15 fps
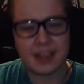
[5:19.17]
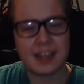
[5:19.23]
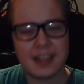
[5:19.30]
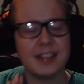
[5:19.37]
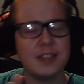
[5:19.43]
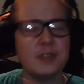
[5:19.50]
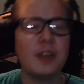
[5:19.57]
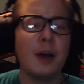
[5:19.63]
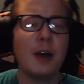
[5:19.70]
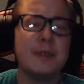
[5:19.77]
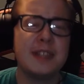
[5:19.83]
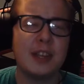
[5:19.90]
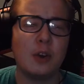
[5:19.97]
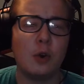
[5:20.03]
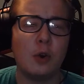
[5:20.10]
So that
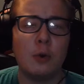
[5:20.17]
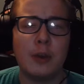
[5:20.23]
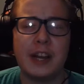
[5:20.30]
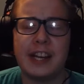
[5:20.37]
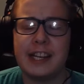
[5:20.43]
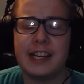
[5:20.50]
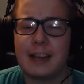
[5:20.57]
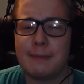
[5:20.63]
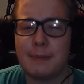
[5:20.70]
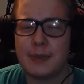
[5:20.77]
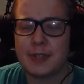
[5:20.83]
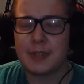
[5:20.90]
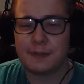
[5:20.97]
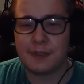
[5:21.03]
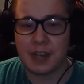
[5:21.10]
was the Already Dead
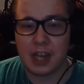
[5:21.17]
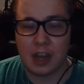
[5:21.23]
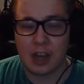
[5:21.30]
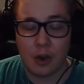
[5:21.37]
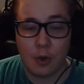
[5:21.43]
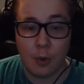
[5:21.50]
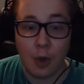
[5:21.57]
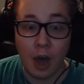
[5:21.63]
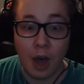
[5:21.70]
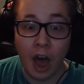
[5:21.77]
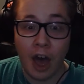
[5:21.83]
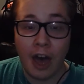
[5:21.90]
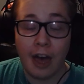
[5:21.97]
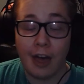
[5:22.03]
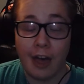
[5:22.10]
music video.
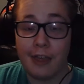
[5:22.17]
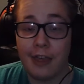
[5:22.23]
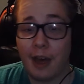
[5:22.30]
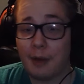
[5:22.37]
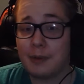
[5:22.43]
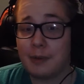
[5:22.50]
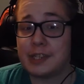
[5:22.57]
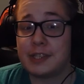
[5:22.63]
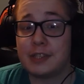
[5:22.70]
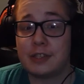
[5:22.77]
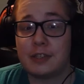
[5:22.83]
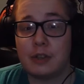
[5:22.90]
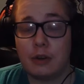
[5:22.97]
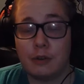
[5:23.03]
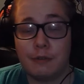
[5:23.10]
That was
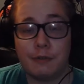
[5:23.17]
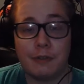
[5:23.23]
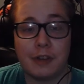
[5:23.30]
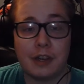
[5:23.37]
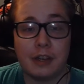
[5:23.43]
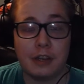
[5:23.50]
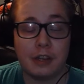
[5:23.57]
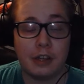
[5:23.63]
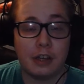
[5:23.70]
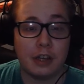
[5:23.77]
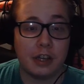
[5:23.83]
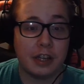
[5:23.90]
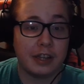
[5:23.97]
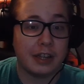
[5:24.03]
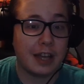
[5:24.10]
so freaking
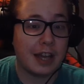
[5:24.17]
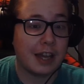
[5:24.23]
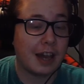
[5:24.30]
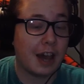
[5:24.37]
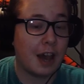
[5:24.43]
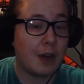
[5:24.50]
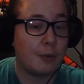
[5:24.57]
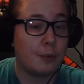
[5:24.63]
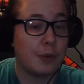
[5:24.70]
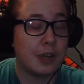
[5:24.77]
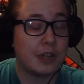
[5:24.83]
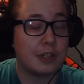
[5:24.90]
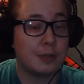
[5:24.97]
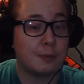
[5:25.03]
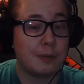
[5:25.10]
good. Like, I
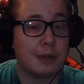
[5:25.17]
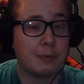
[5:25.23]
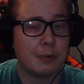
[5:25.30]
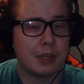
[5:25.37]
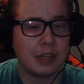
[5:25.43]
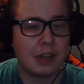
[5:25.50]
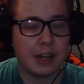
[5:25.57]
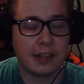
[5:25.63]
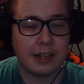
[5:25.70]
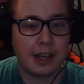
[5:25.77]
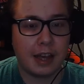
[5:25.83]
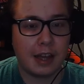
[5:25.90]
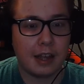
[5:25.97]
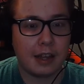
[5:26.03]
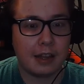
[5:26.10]
wish we would have got
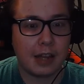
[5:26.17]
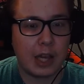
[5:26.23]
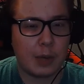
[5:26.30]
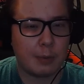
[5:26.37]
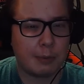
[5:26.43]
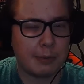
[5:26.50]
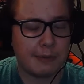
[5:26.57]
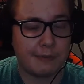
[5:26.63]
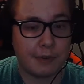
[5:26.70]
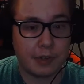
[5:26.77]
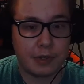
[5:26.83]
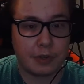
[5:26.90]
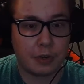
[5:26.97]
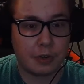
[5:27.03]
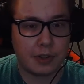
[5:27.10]
that, like, when we
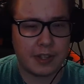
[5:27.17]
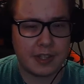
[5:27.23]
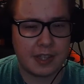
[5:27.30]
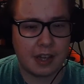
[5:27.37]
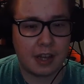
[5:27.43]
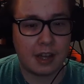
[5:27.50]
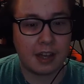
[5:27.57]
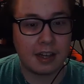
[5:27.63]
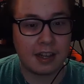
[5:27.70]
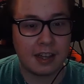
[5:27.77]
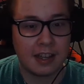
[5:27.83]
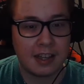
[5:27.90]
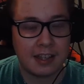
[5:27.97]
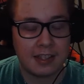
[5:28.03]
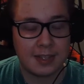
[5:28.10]
first heard the song.
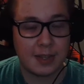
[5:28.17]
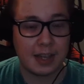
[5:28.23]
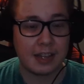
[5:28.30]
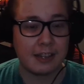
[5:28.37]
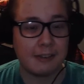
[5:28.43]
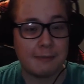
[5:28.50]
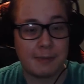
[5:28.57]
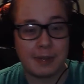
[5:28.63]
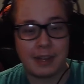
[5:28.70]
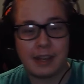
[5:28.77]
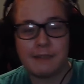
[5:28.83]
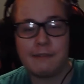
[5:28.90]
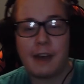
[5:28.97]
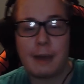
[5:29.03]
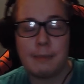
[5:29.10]
So I could have been,
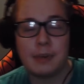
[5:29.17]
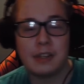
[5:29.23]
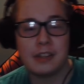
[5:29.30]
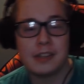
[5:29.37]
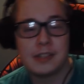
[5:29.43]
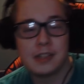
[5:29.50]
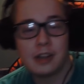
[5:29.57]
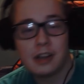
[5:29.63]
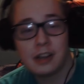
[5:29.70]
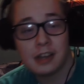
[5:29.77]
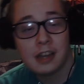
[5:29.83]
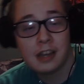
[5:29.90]
like, vibing to the song.